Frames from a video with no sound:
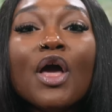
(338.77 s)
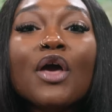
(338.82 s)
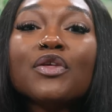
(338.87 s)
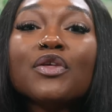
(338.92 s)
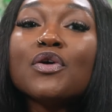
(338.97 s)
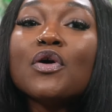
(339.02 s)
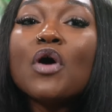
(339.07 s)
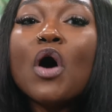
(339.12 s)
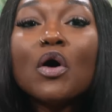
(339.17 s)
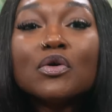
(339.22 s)

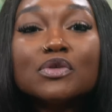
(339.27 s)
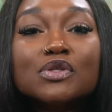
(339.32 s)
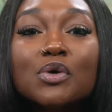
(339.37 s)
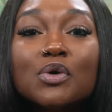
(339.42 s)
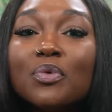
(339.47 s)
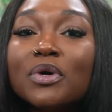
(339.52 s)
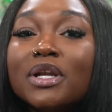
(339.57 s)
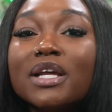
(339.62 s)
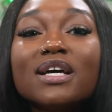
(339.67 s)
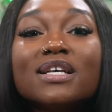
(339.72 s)
You'll also
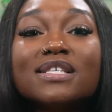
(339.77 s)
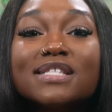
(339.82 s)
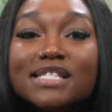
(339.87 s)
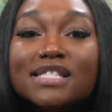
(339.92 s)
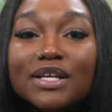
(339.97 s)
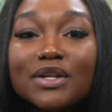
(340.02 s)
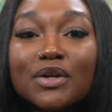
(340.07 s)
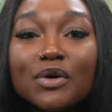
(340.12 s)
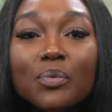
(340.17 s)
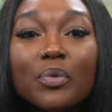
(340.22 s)
want to
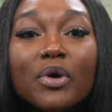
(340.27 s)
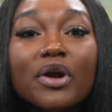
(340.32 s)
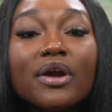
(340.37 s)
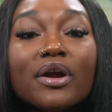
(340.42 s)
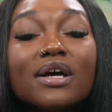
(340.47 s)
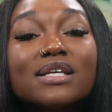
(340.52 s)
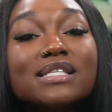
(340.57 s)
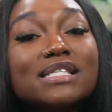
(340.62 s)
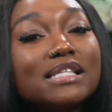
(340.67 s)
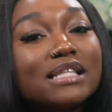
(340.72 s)
consider
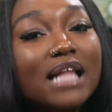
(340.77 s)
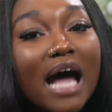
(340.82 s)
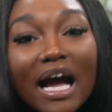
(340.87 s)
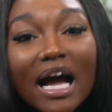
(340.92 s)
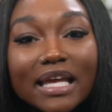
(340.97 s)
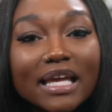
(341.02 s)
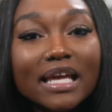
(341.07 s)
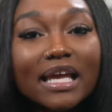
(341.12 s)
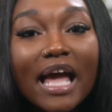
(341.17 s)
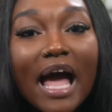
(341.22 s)
wearing a
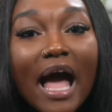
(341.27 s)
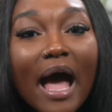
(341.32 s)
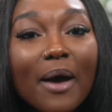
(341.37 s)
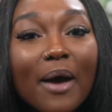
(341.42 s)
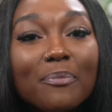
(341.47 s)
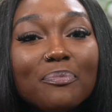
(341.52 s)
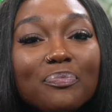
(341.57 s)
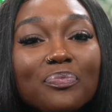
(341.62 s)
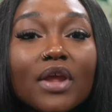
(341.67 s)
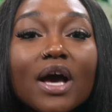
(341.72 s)
stocking cap.
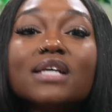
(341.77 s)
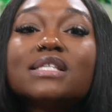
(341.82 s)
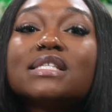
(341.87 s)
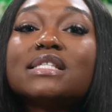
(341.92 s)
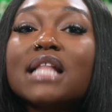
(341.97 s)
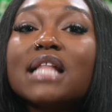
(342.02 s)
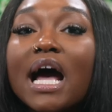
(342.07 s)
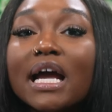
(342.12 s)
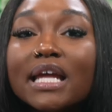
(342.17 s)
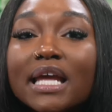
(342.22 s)
A
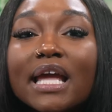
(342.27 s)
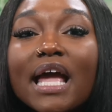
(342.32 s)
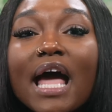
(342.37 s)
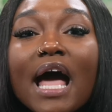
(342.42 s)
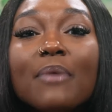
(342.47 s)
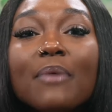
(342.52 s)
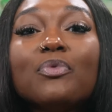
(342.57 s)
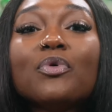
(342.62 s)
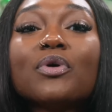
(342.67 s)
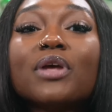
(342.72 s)
stocking
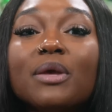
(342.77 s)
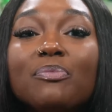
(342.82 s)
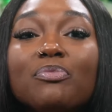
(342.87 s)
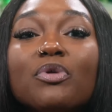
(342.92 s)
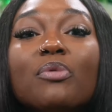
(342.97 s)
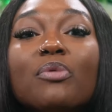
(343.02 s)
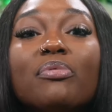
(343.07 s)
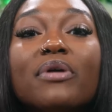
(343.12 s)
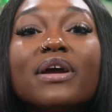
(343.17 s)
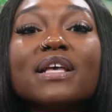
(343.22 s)
cap will keep
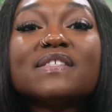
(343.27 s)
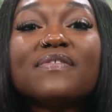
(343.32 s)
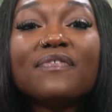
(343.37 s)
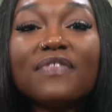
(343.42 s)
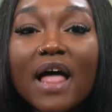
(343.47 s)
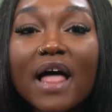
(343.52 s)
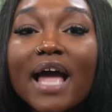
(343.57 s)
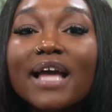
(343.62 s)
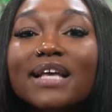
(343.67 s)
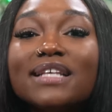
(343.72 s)
your braids
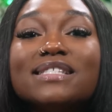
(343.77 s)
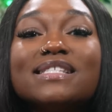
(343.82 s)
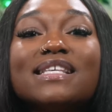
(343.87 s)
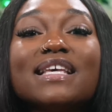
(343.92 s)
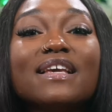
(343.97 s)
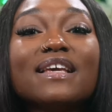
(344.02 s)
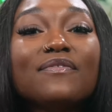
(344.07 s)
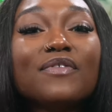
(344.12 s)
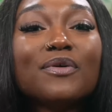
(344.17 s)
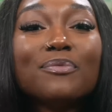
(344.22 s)
flattened
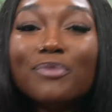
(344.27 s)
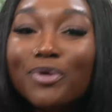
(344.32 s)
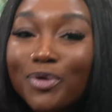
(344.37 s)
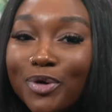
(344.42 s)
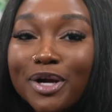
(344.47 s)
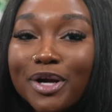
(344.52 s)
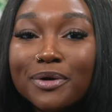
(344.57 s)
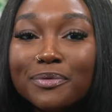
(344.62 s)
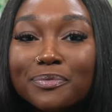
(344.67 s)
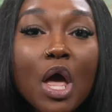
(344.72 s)
even
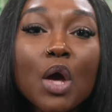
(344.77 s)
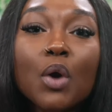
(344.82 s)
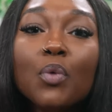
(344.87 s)
more.